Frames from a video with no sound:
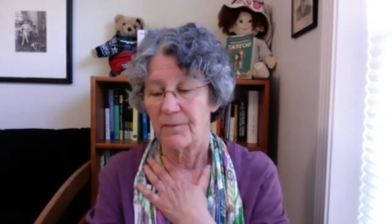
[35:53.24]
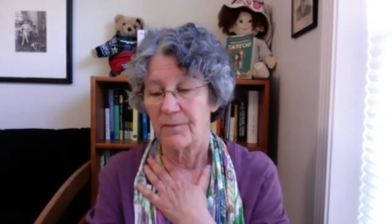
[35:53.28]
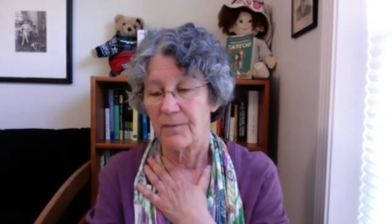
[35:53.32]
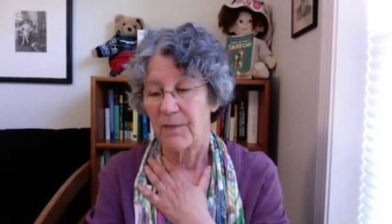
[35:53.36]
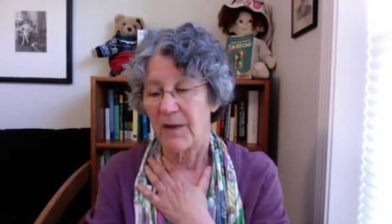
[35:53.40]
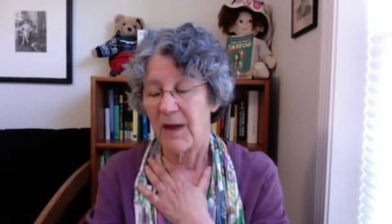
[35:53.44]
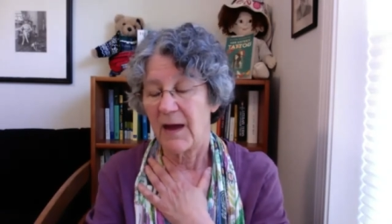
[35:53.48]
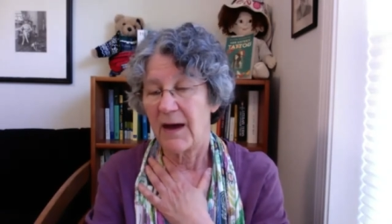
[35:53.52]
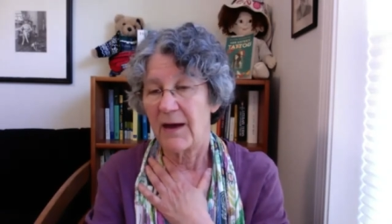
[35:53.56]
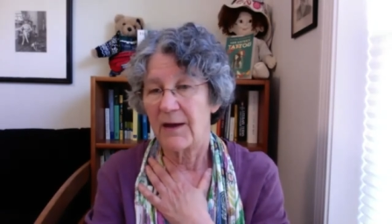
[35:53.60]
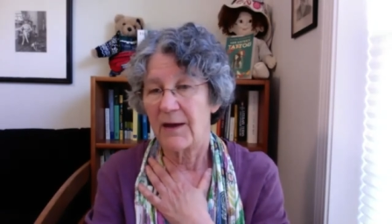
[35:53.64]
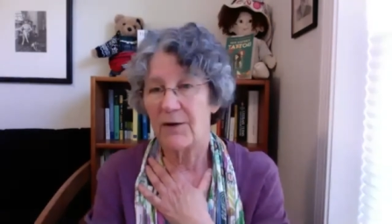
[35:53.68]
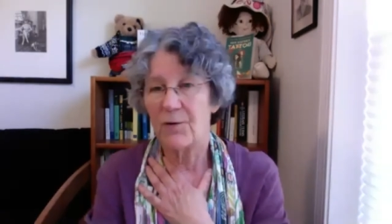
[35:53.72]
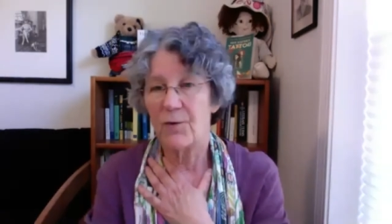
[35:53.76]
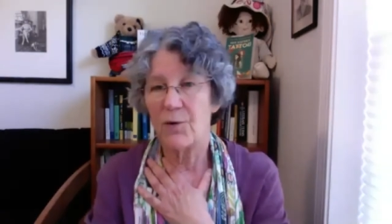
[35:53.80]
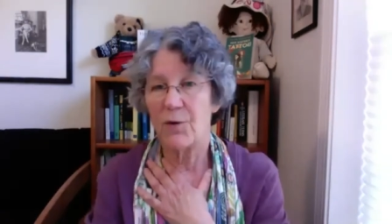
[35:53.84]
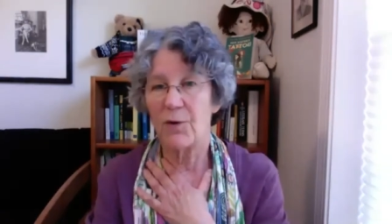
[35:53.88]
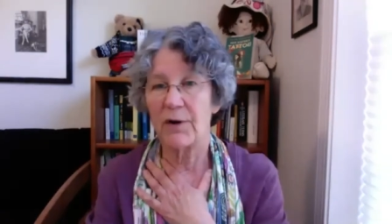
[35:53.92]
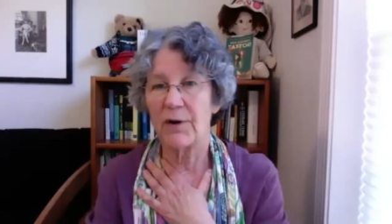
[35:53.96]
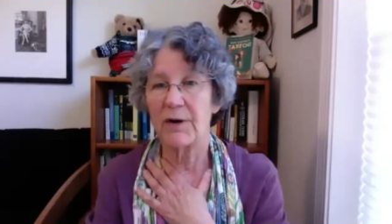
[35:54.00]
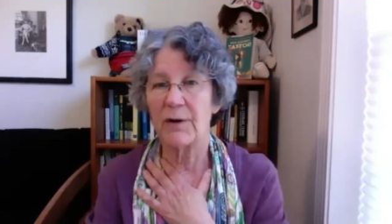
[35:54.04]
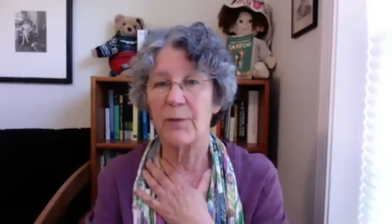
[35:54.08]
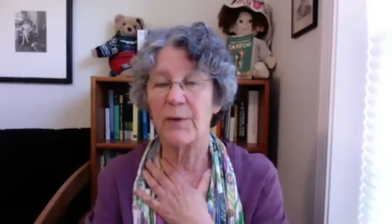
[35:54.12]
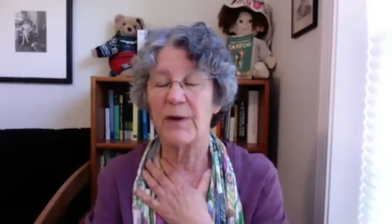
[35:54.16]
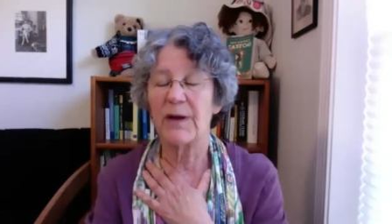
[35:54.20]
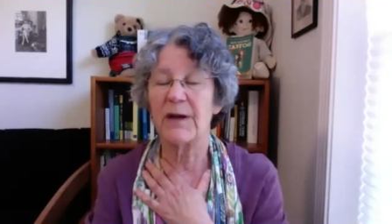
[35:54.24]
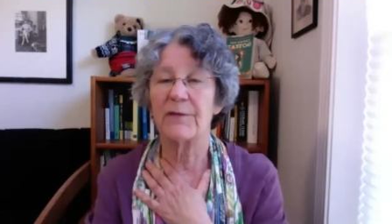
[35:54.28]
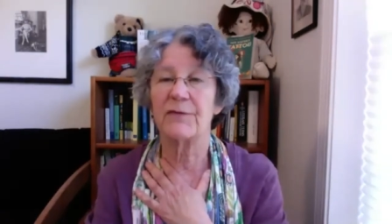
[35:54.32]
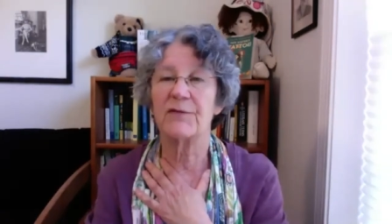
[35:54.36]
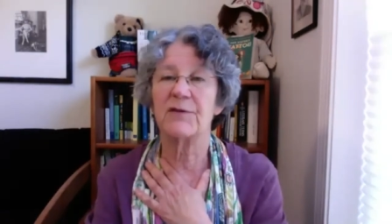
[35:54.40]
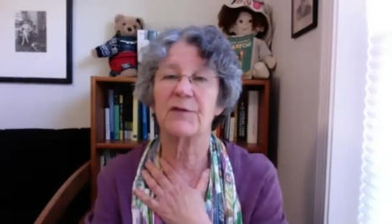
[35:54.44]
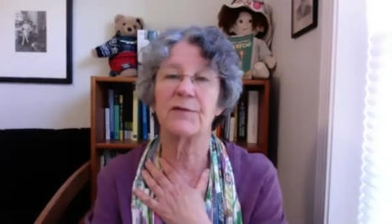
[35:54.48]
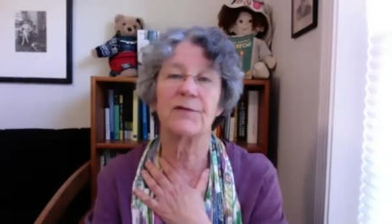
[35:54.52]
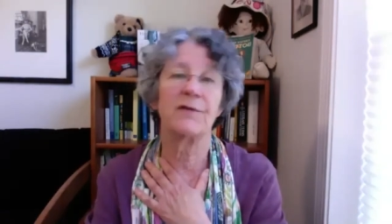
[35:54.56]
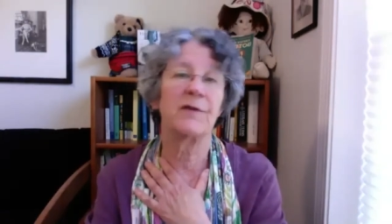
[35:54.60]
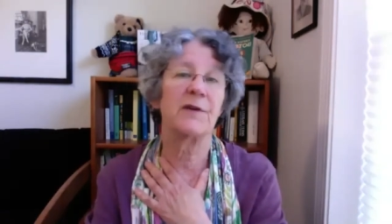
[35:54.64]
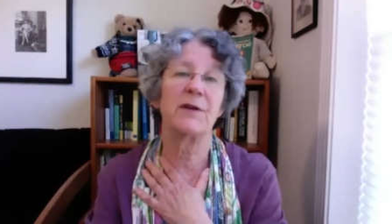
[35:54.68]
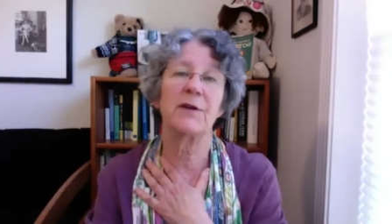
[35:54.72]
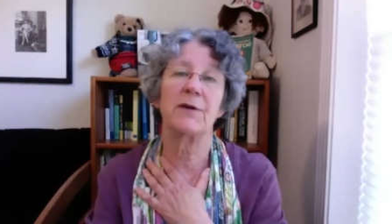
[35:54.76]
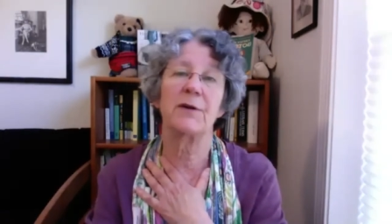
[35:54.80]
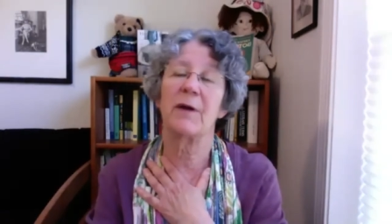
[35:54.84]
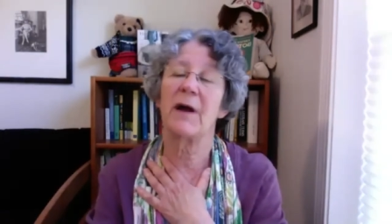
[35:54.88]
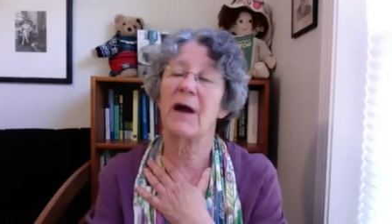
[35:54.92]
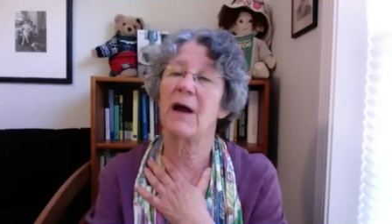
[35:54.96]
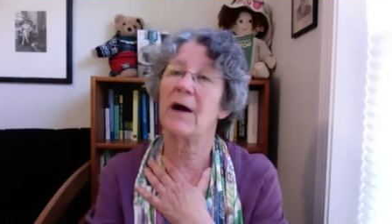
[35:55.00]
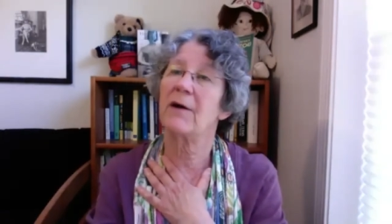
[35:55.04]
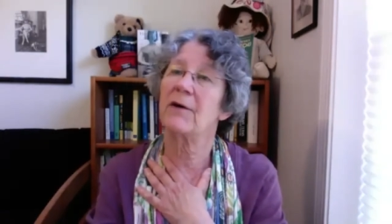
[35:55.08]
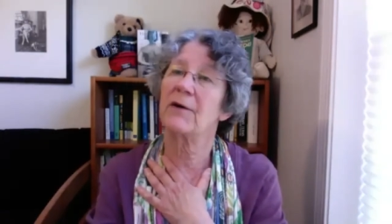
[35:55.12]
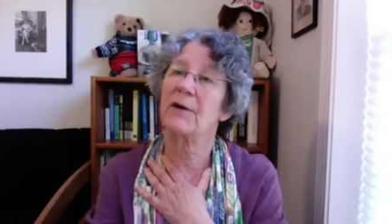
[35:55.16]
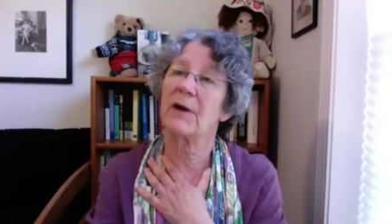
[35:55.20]
category, we have to figure
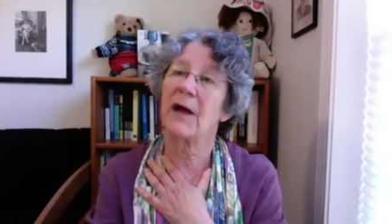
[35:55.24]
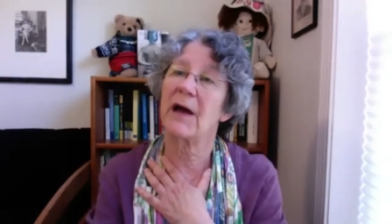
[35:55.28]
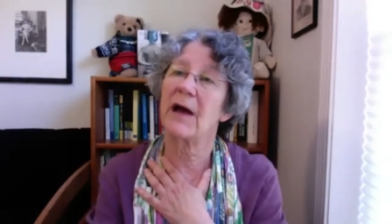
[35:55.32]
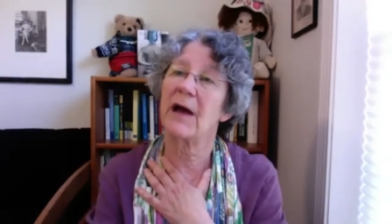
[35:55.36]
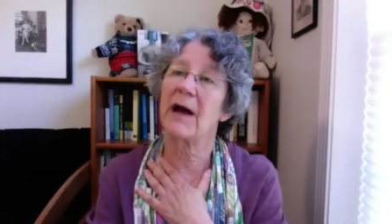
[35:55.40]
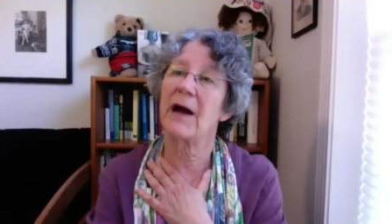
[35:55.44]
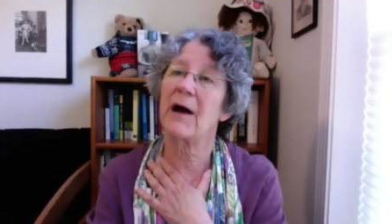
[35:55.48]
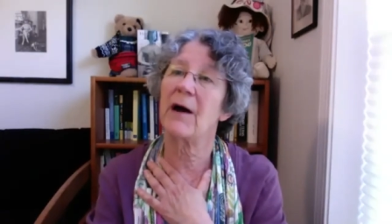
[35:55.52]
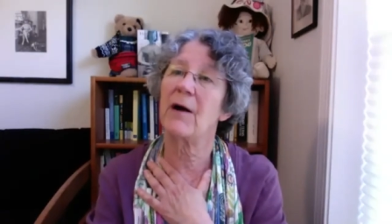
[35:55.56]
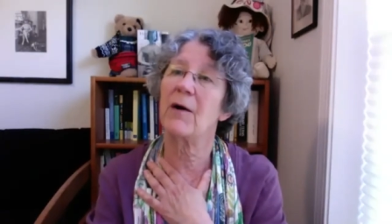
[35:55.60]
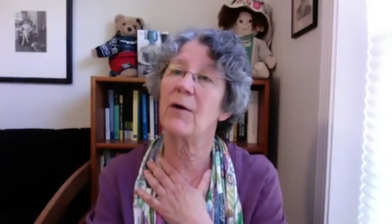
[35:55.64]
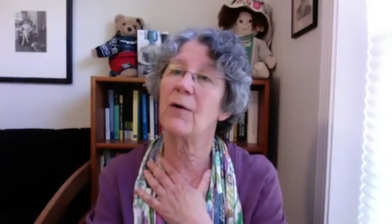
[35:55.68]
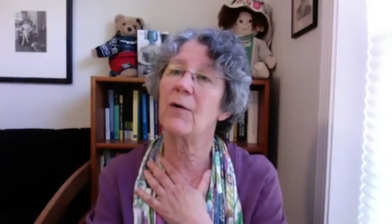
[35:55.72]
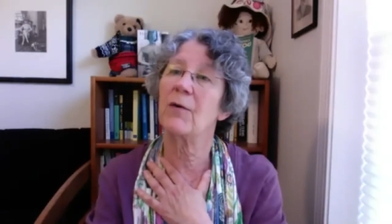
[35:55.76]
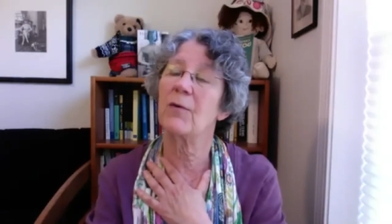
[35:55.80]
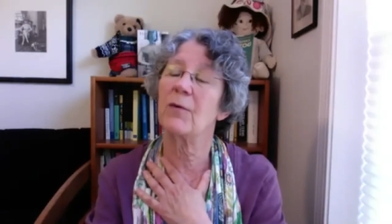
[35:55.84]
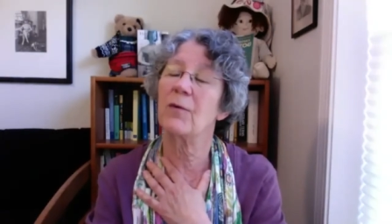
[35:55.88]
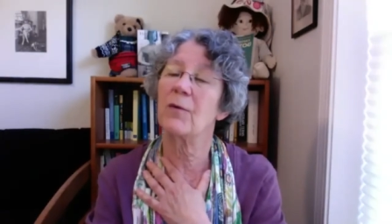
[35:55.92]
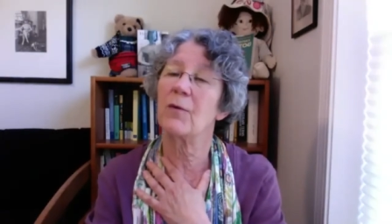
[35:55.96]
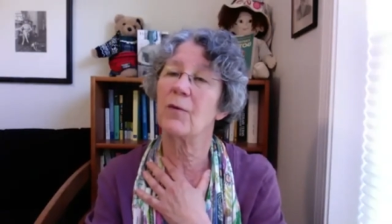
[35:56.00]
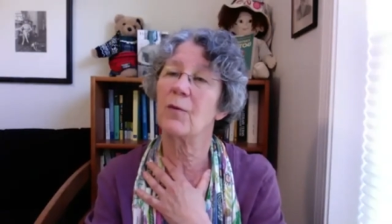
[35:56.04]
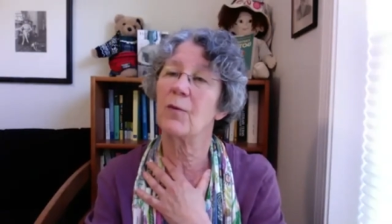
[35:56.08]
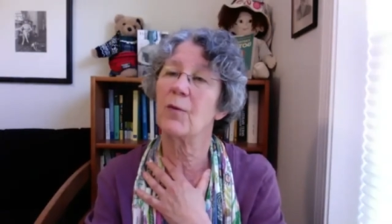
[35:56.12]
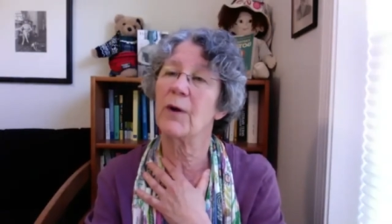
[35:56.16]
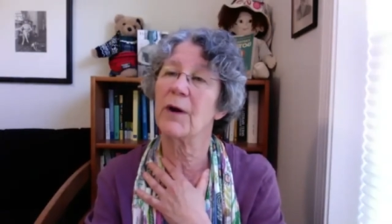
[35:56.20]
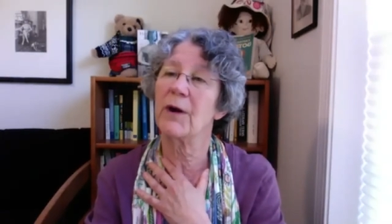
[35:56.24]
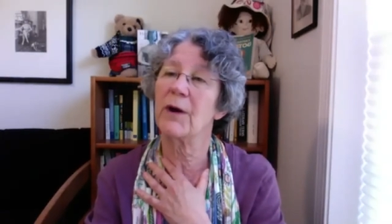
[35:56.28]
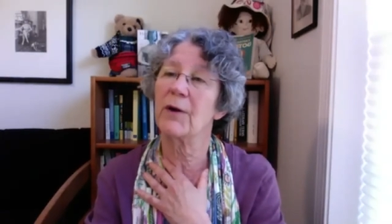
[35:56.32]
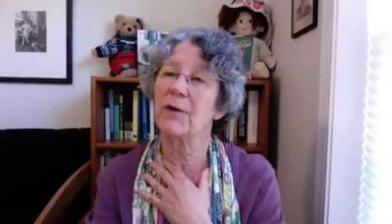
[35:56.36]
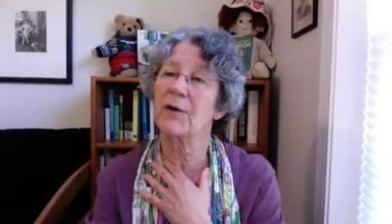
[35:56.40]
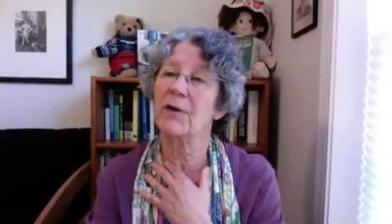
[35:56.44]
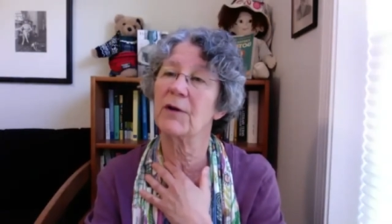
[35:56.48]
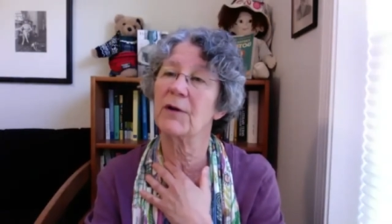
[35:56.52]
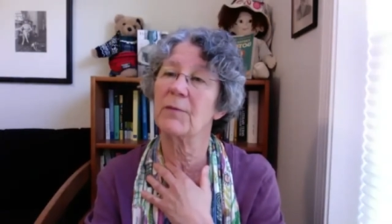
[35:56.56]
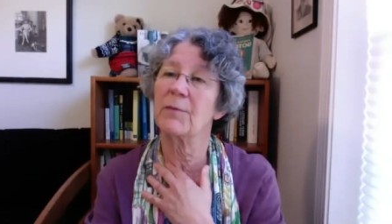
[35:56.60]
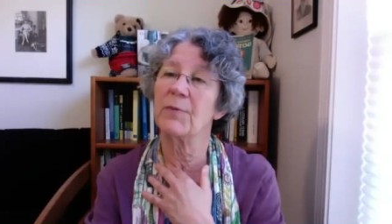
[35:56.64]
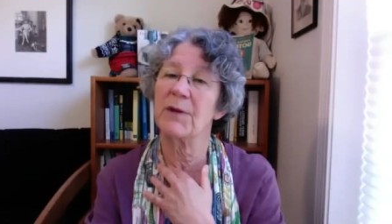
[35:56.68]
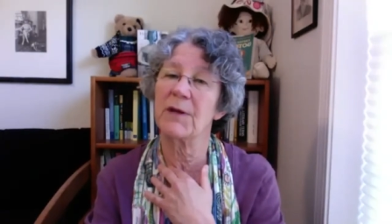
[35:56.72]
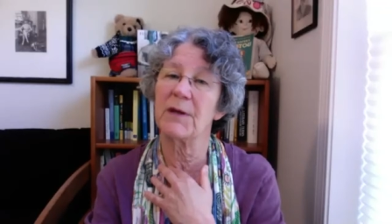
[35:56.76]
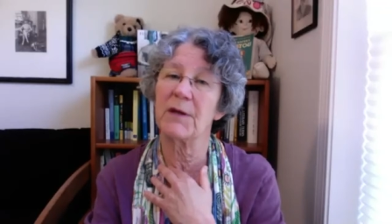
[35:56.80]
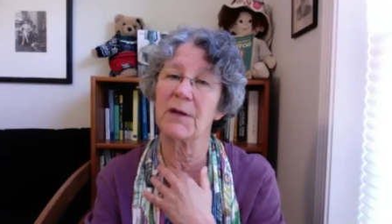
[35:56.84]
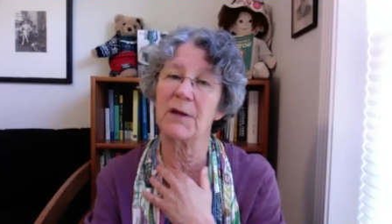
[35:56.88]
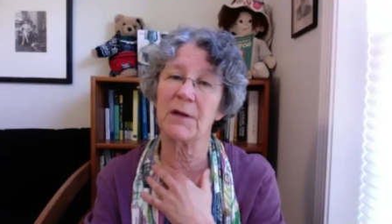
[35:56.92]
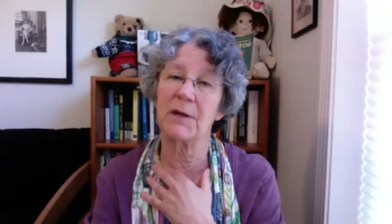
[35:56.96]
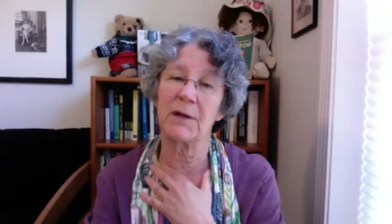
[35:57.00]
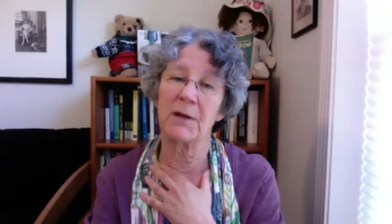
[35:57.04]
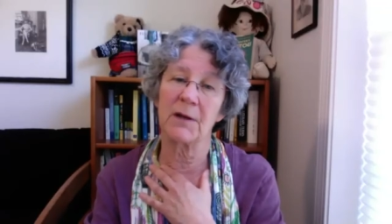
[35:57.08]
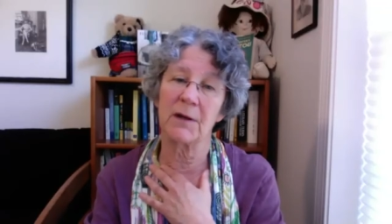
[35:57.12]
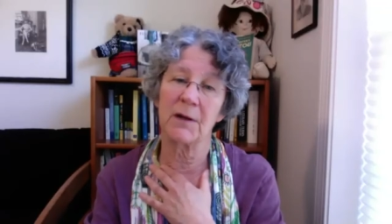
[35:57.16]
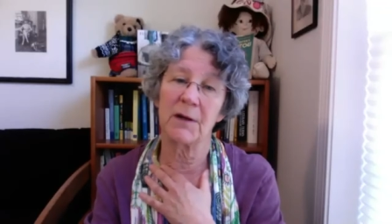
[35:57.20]
out how we're going to
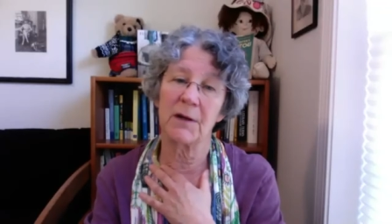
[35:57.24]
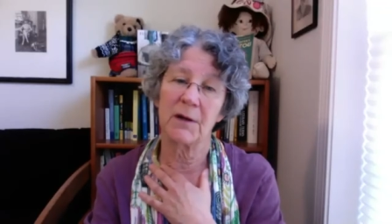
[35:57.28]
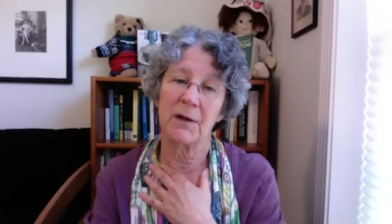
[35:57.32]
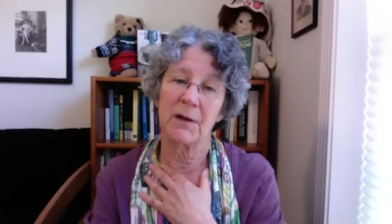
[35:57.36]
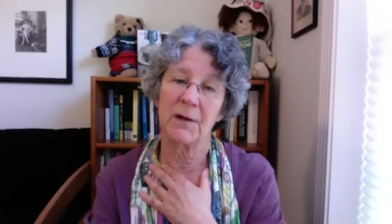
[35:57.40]
be